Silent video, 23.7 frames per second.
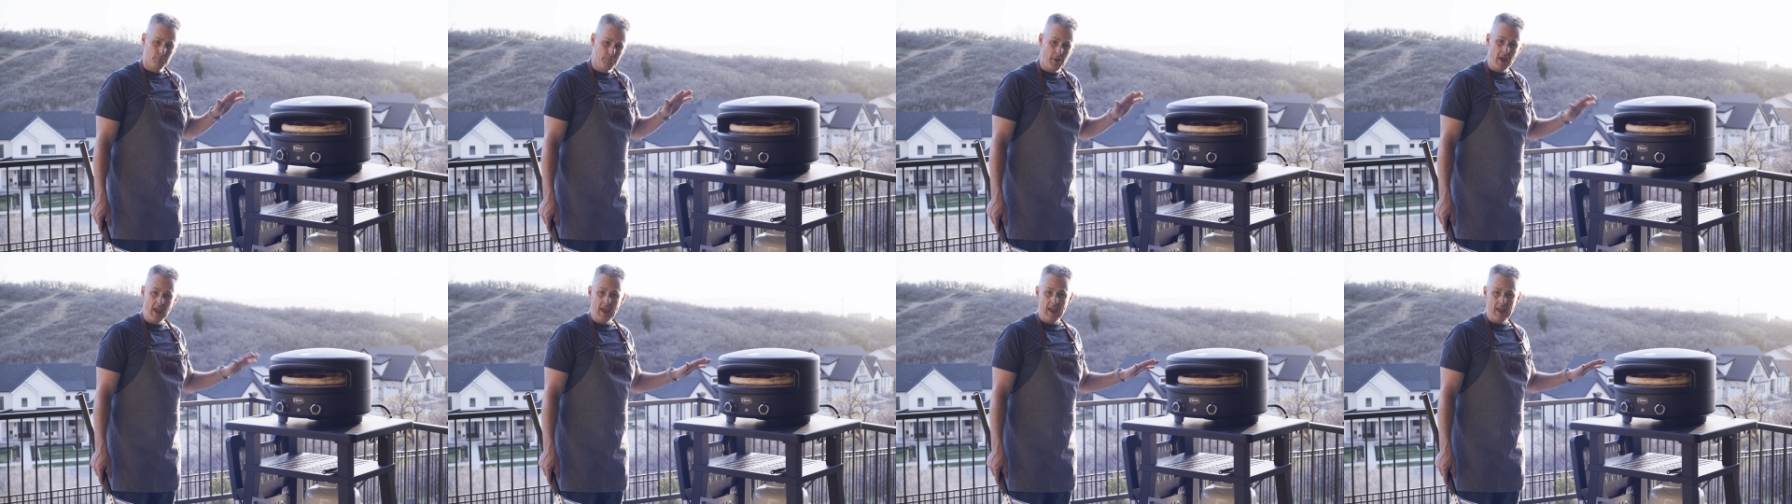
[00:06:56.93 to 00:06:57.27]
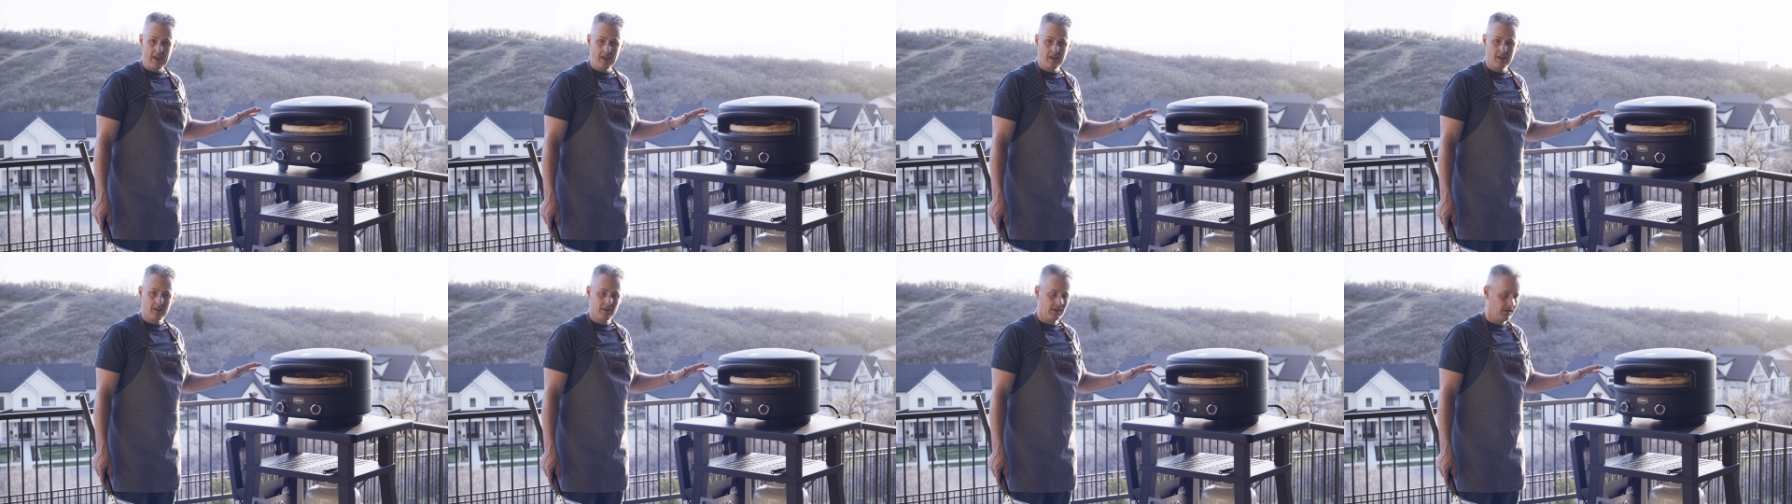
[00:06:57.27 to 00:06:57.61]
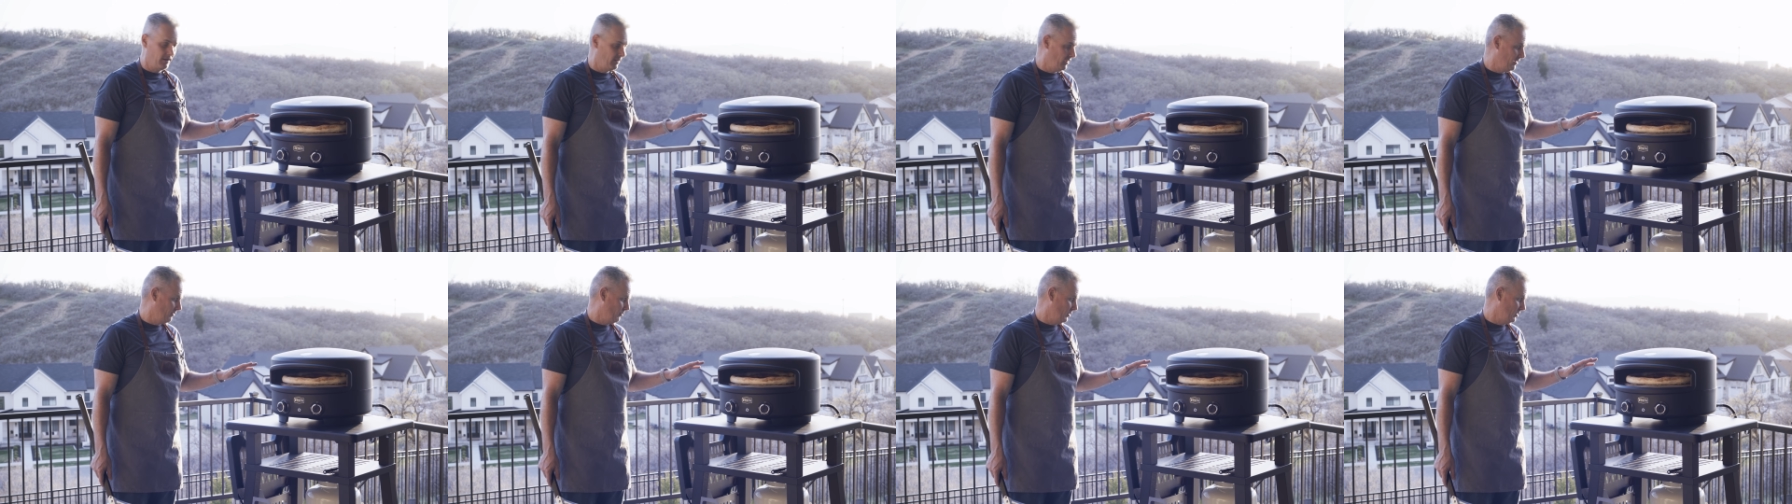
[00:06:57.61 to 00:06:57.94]

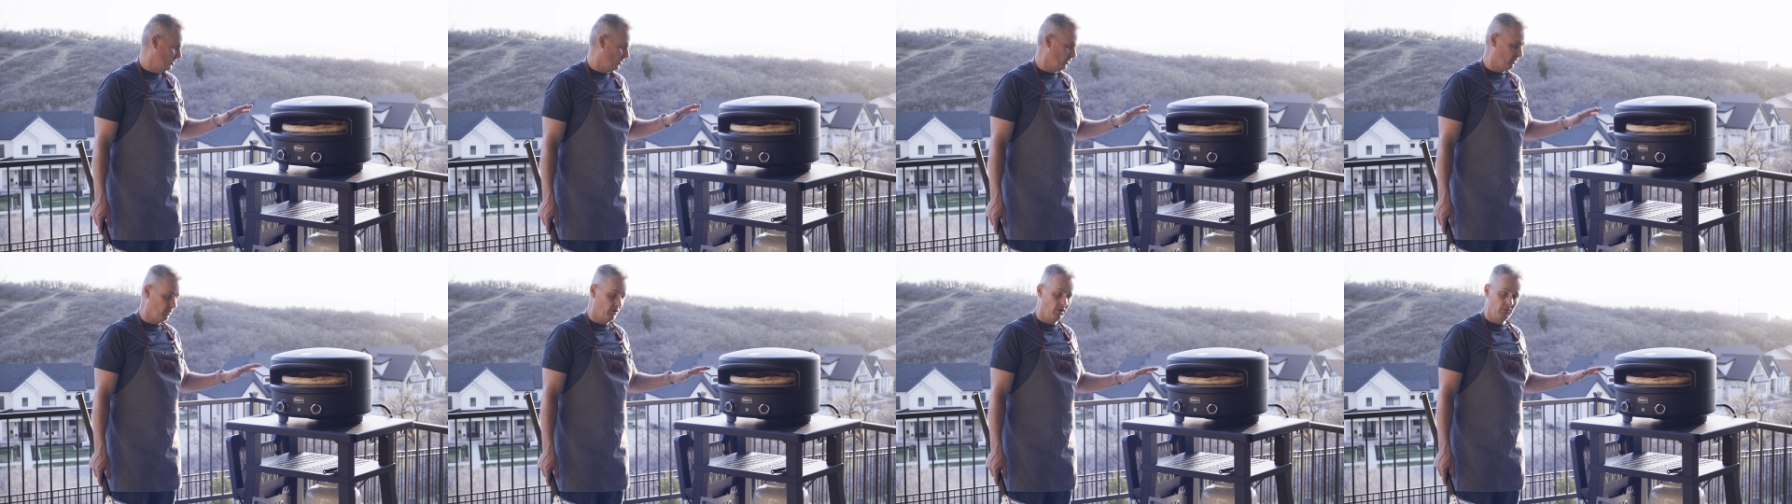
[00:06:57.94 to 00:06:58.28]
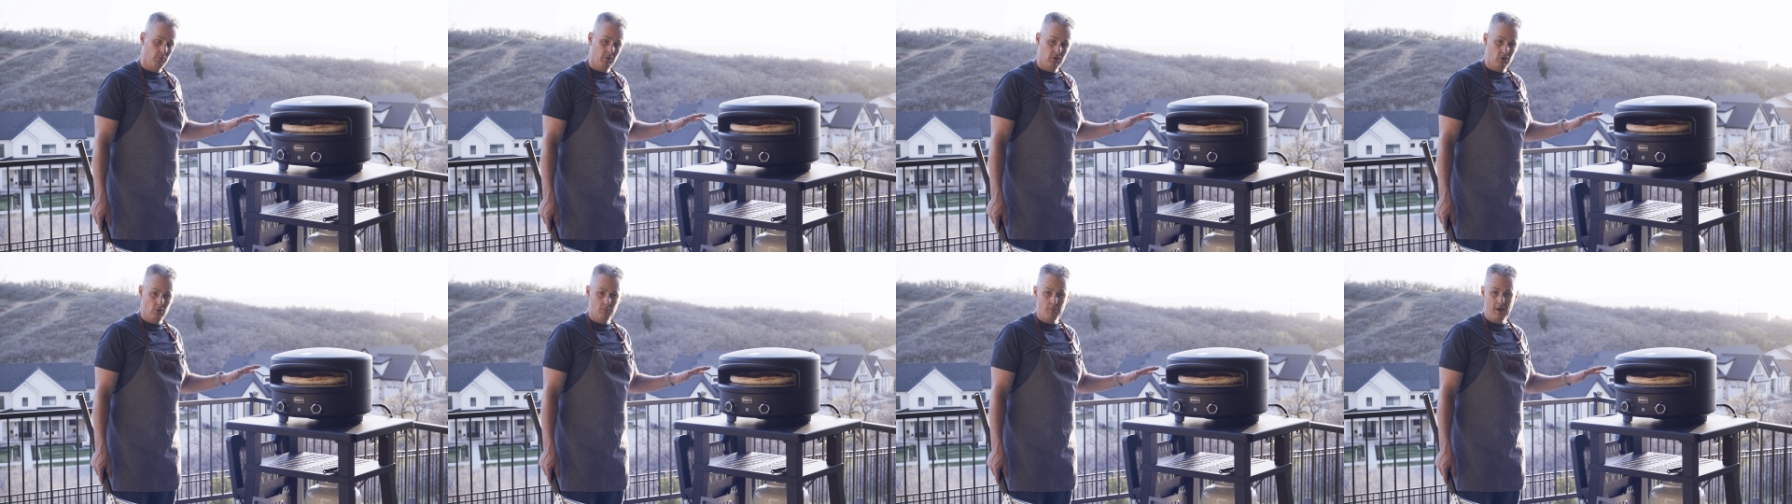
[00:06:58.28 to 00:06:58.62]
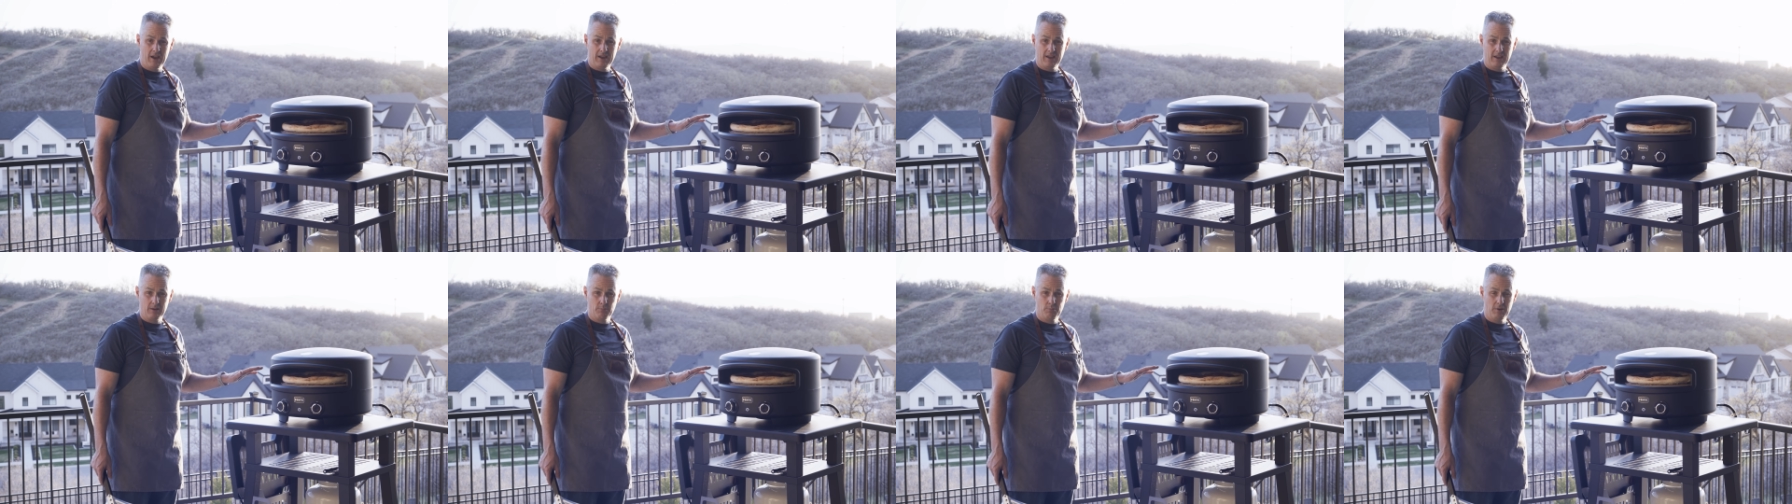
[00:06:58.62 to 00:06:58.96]
bake when you're
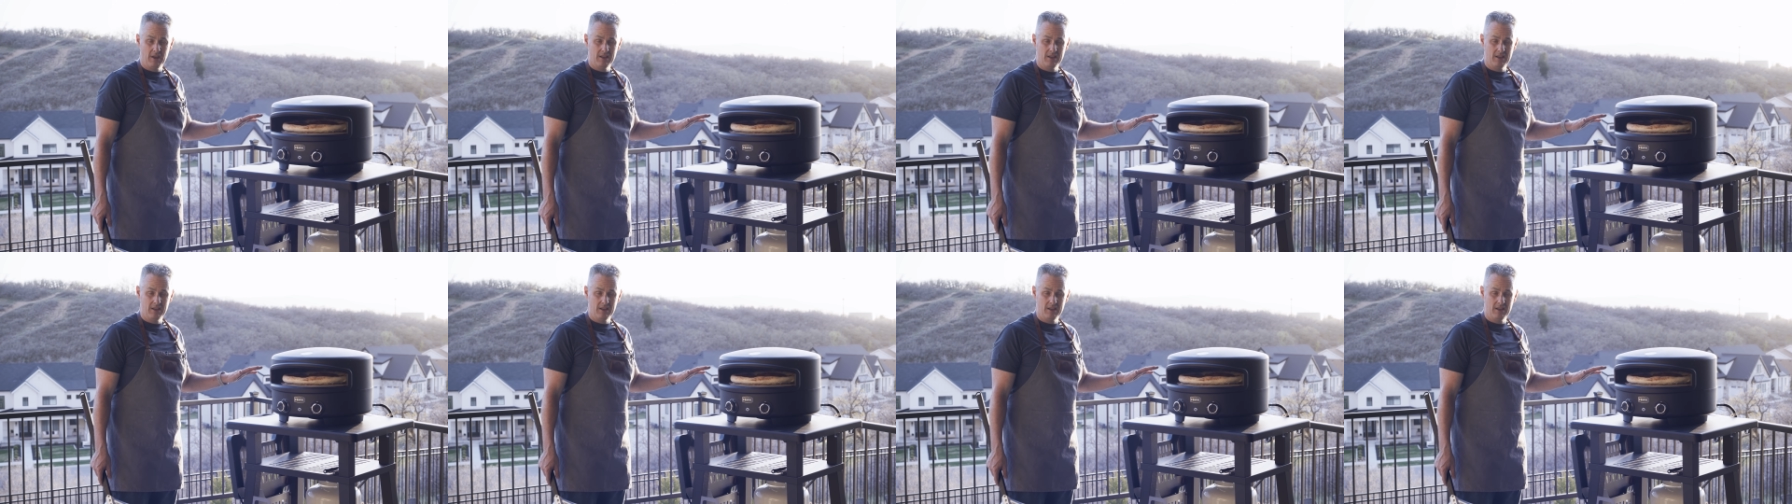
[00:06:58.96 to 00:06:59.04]
making